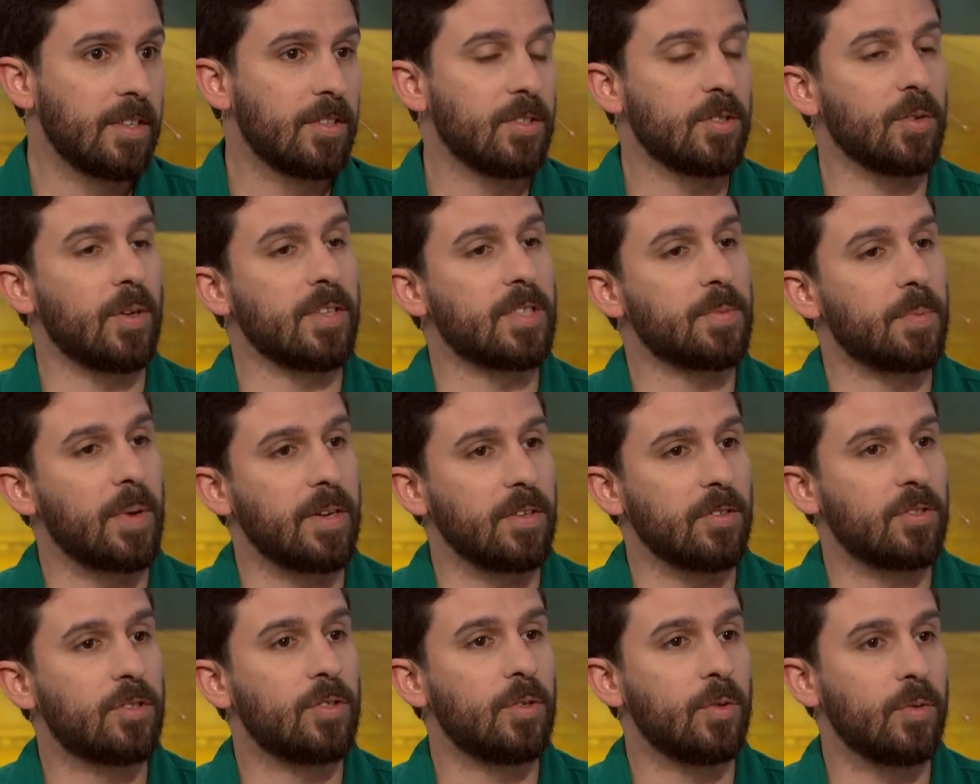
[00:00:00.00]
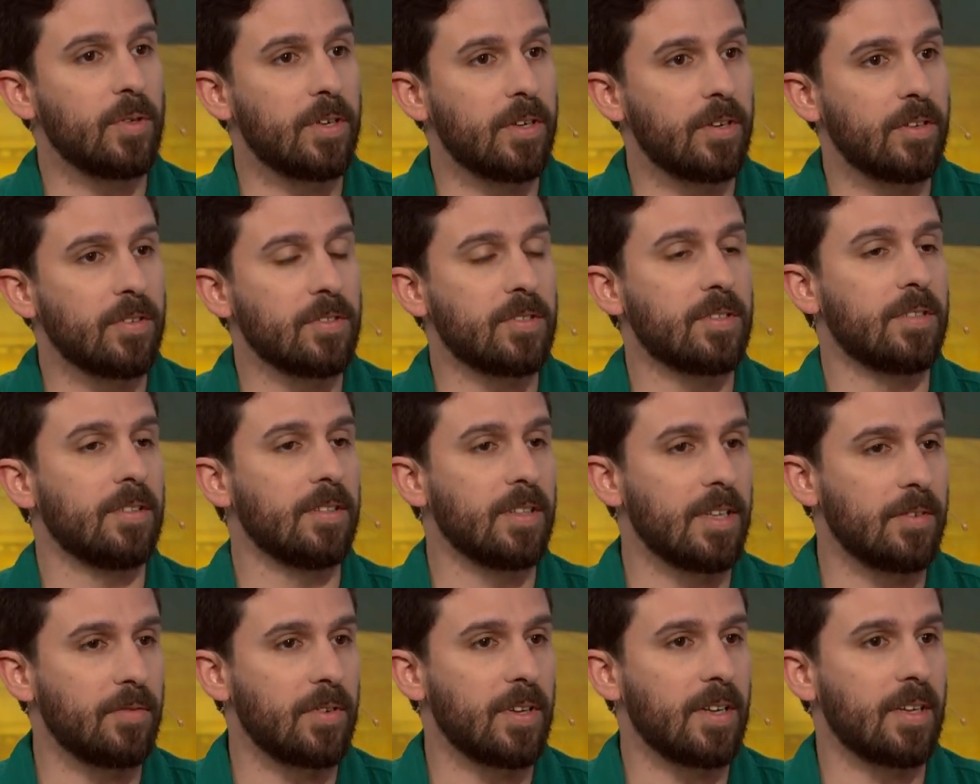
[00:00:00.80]
So I spent 2 years
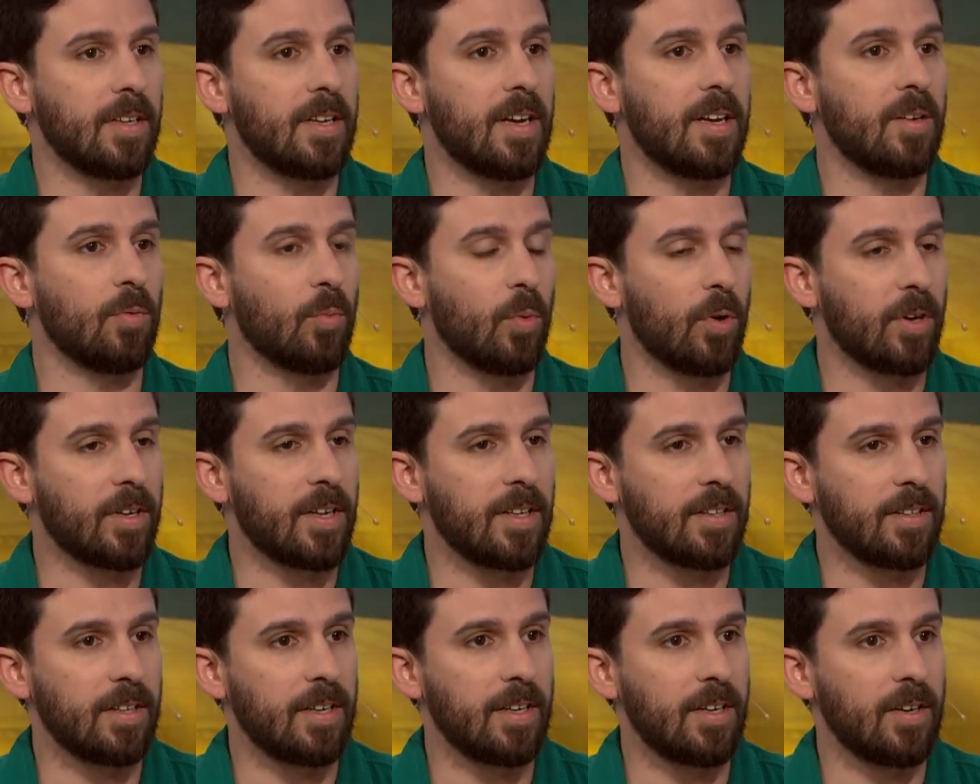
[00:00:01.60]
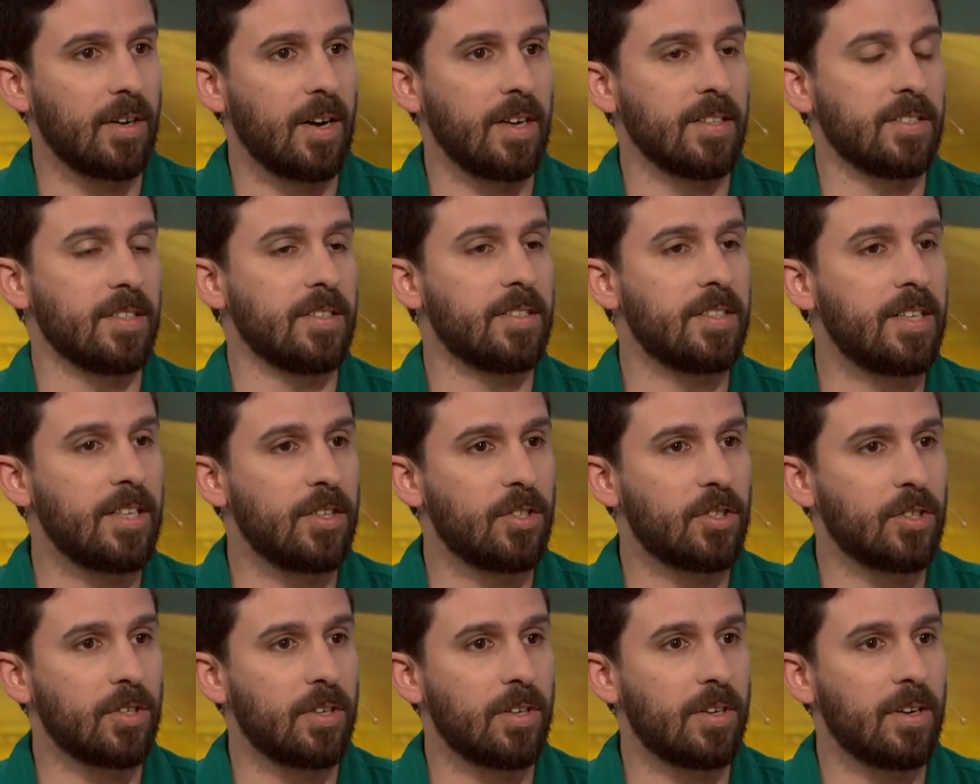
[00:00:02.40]
living and working there as a
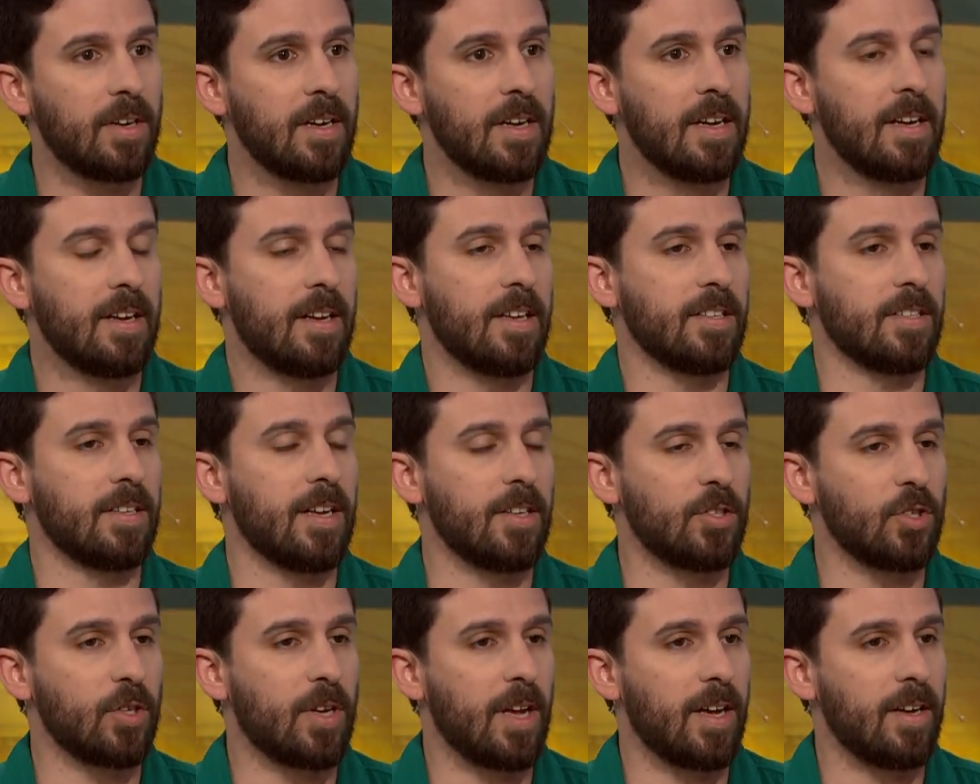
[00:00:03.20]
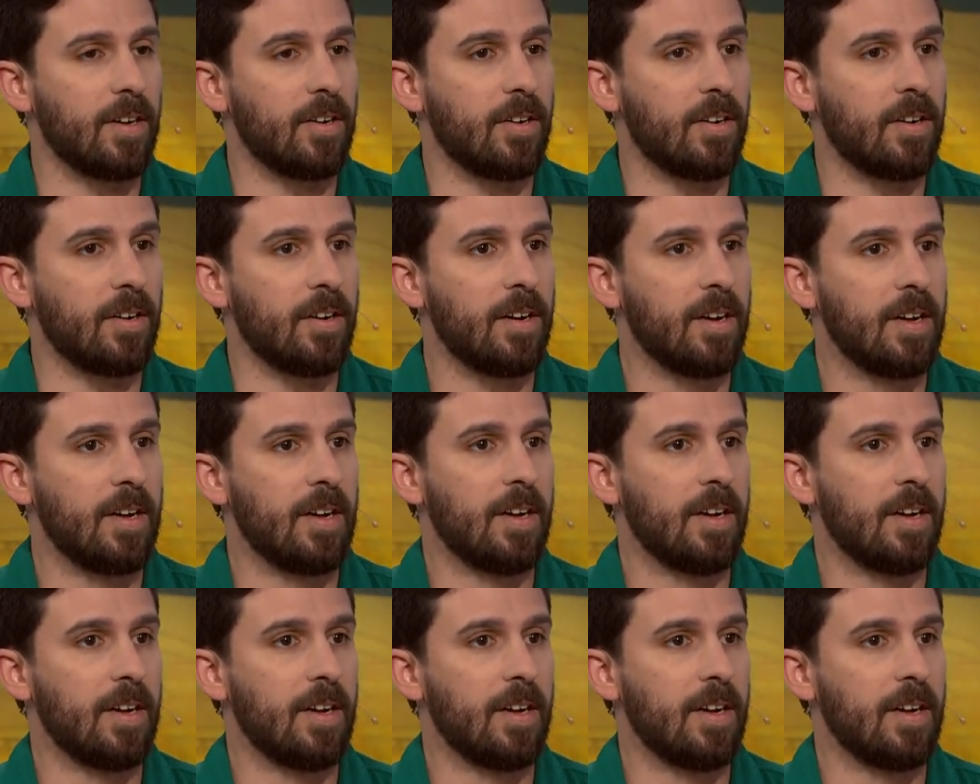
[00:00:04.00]
teacher, as an educator,